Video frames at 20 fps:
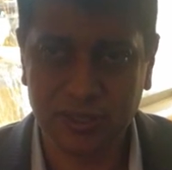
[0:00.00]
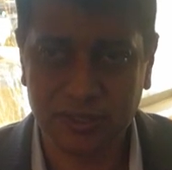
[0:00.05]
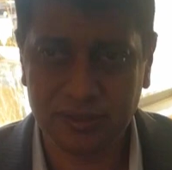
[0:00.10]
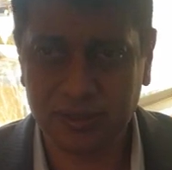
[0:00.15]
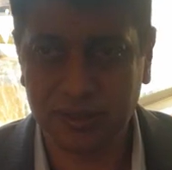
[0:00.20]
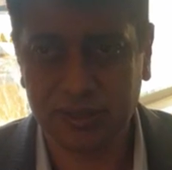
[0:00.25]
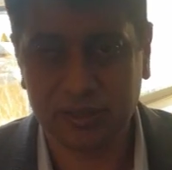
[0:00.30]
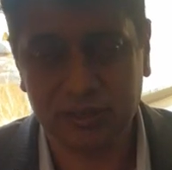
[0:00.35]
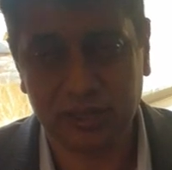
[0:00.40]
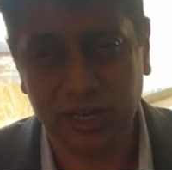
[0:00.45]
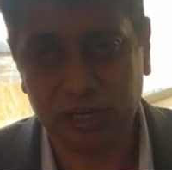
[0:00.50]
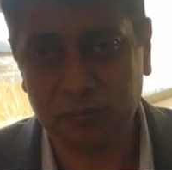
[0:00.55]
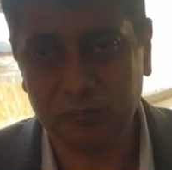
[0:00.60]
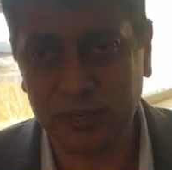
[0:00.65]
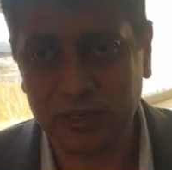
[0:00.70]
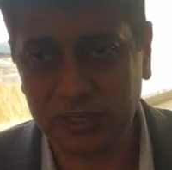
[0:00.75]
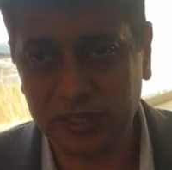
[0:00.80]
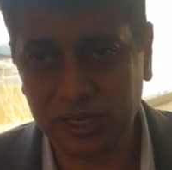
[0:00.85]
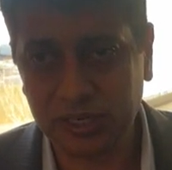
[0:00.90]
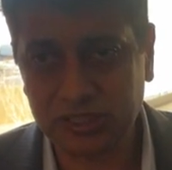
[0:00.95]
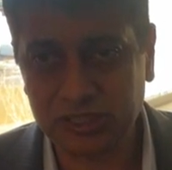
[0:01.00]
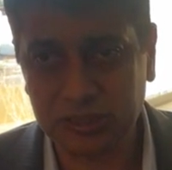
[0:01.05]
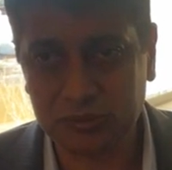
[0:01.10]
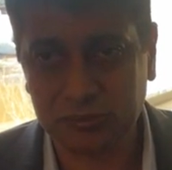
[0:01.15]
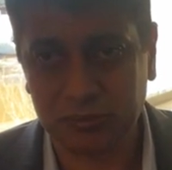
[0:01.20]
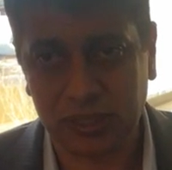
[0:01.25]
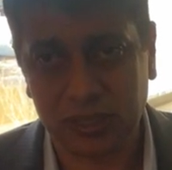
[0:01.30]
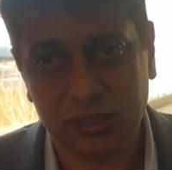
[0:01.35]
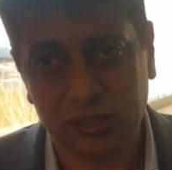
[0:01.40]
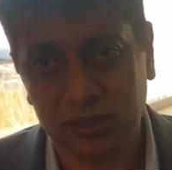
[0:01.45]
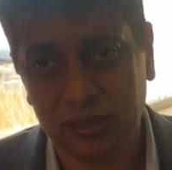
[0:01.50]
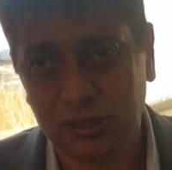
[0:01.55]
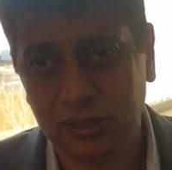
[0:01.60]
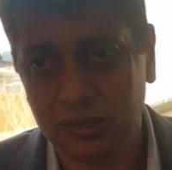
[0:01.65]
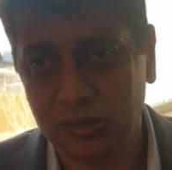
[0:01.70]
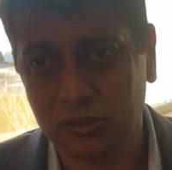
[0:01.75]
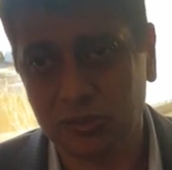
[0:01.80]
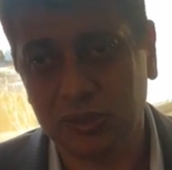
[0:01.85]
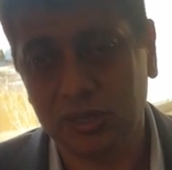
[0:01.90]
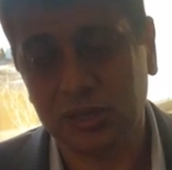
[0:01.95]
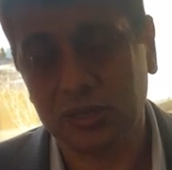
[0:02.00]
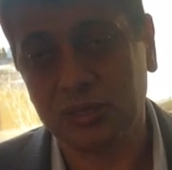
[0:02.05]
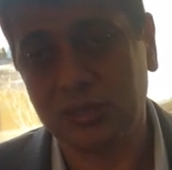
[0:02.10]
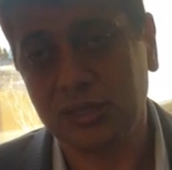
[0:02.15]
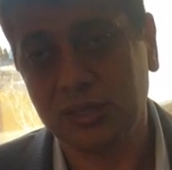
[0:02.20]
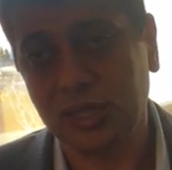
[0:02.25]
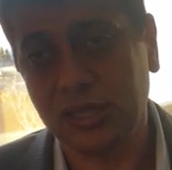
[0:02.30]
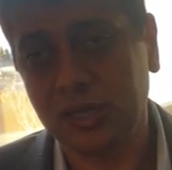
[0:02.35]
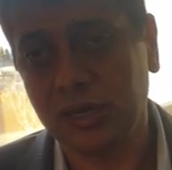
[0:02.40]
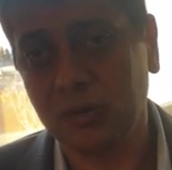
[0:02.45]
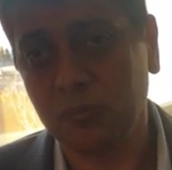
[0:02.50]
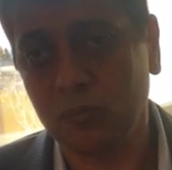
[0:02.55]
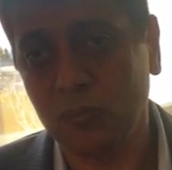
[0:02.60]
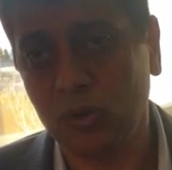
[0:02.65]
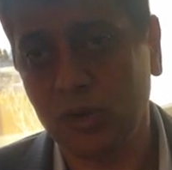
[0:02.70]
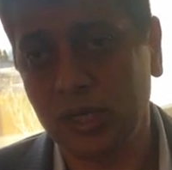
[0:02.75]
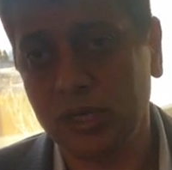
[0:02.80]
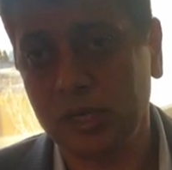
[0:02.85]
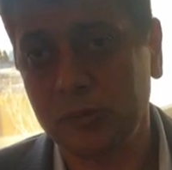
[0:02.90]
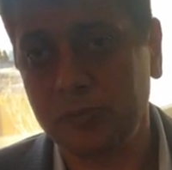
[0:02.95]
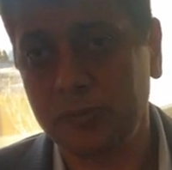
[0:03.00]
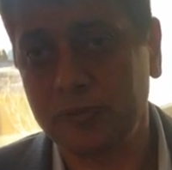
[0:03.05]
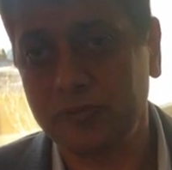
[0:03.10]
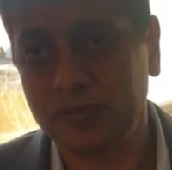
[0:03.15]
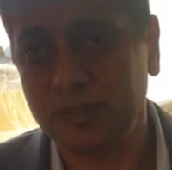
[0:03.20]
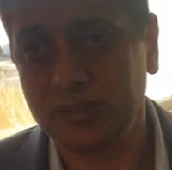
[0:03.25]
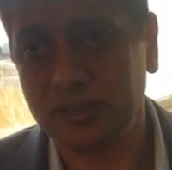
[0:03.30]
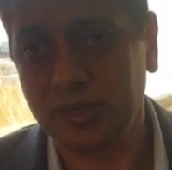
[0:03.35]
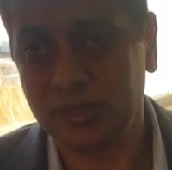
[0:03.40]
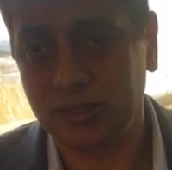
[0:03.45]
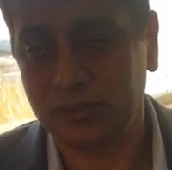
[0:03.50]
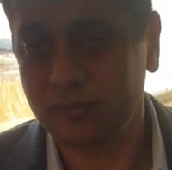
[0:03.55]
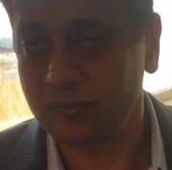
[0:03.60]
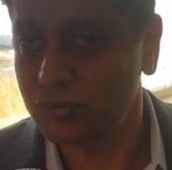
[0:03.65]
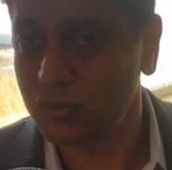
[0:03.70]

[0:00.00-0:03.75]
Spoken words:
There are great medication made. You can take it more like a preventative.